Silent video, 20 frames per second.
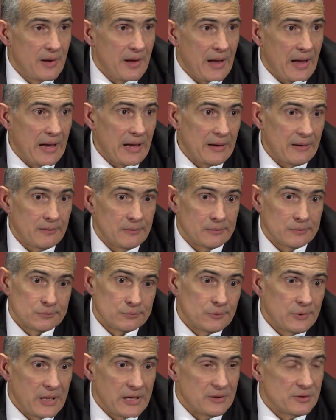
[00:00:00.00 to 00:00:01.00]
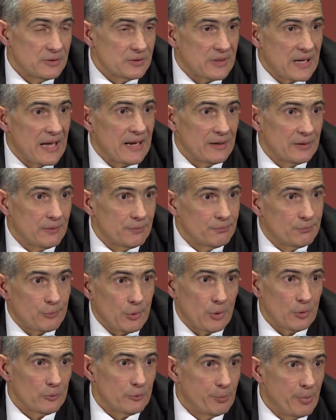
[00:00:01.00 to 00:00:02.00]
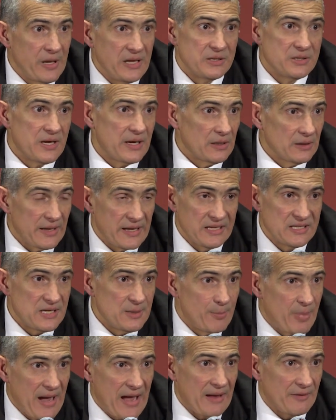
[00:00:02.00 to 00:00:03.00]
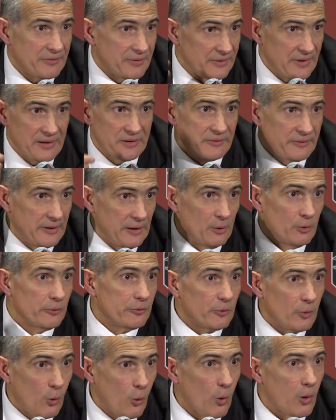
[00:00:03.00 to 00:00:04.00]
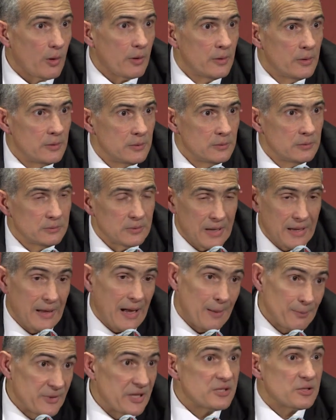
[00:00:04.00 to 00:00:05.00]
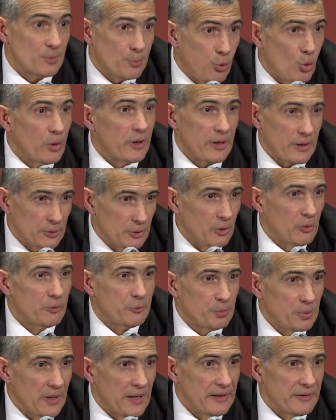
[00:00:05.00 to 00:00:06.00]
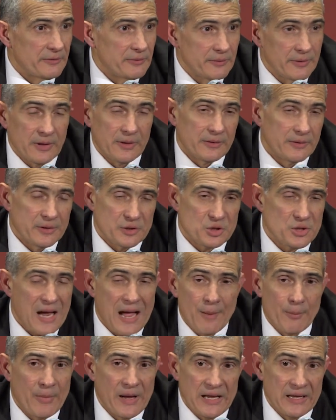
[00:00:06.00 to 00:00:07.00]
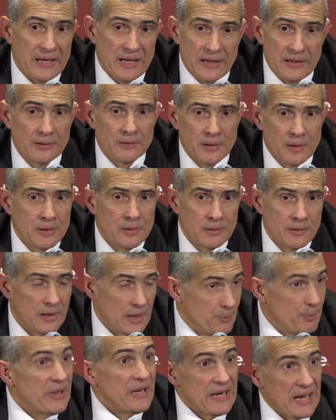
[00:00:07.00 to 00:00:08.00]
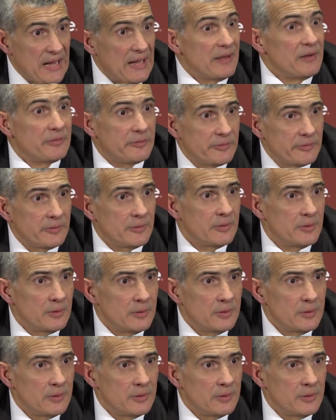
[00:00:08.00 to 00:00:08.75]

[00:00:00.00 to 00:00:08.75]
and he just kind of throws PJ a lazy pass that they steal and score. I'm disappointed on those plays. The shot making, it'd be nice.